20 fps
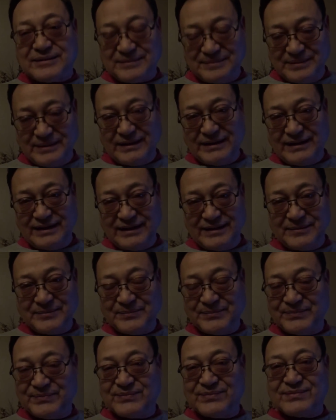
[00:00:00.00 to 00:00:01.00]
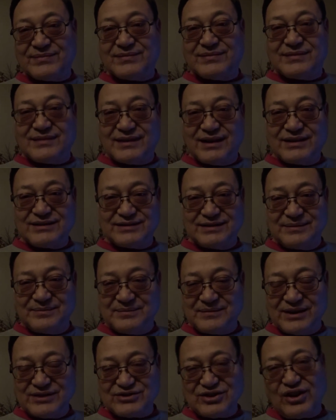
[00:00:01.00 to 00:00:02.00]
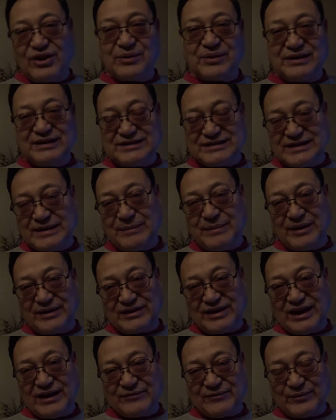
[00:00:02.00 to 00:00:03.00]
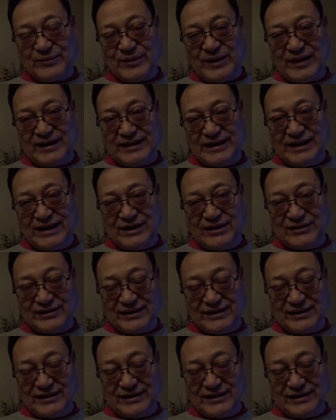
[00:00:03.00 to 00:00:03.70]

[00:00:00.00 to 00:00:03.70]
But that's all I'm going to say about that for right now.